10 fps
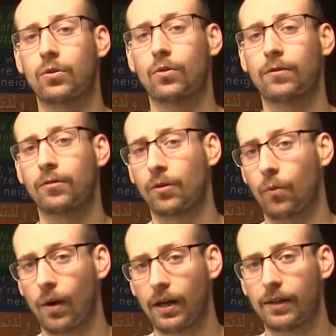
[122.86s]
Qor for a
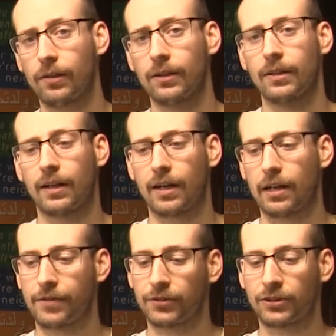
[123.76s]
while.
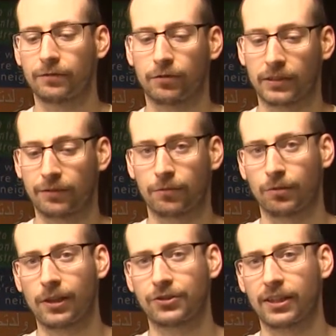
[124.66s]
I've used them for
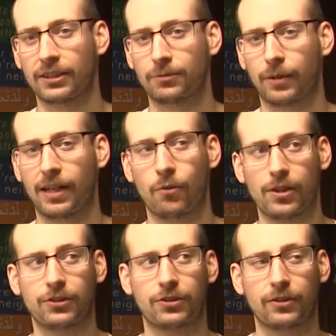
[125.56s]
different projects, but I
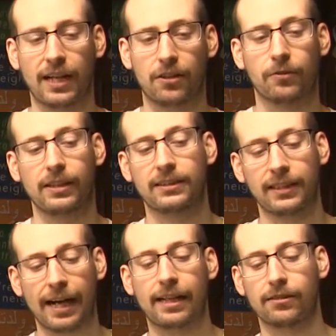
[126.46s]
wanted to kind of really
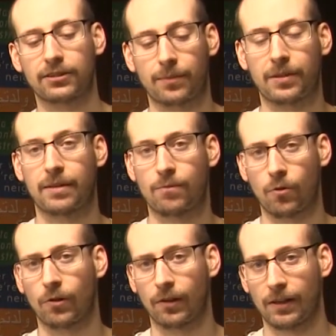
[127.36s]
tackle something
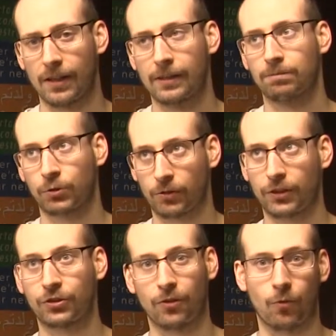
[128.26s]
more
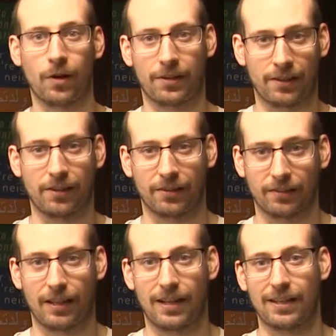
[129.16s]
traditional
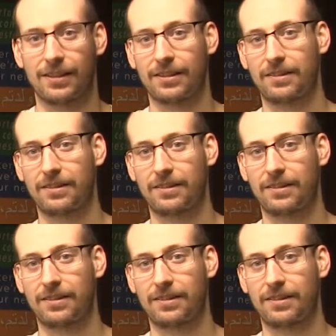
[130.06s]
watercolor